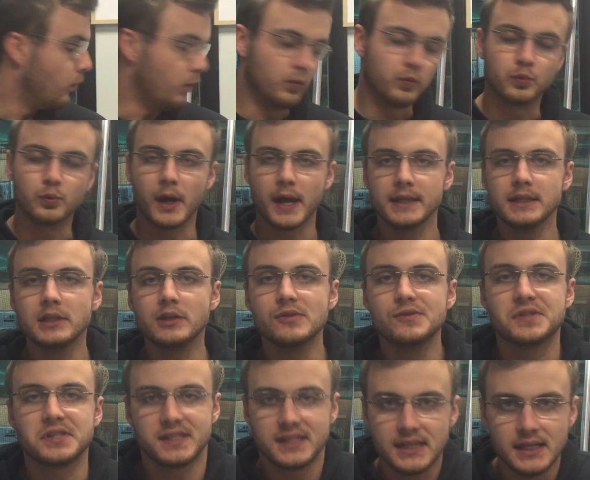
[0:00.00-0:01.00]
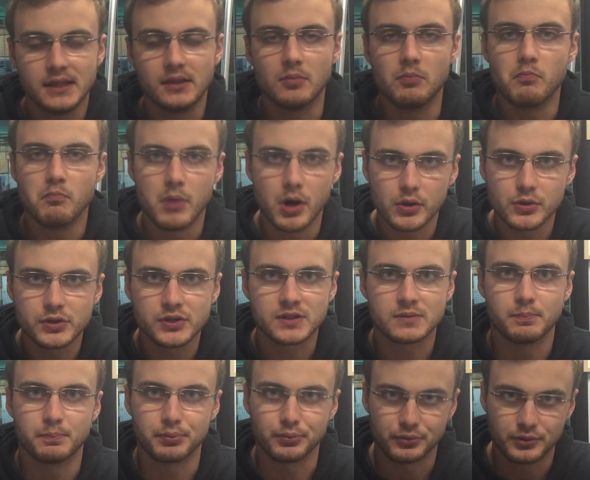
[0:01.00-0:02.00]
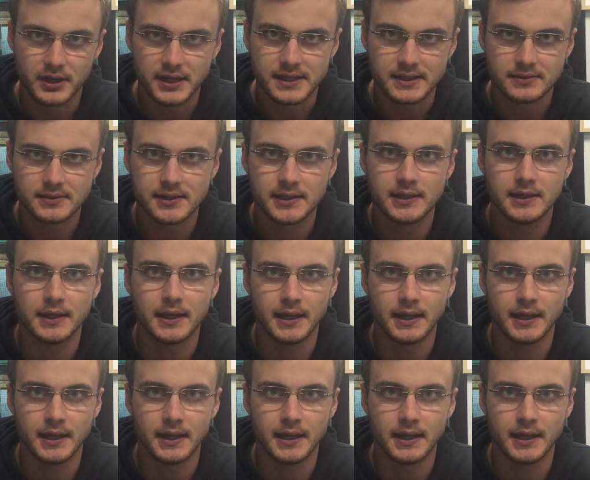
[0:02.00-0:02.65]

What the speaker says: when you see the most breaks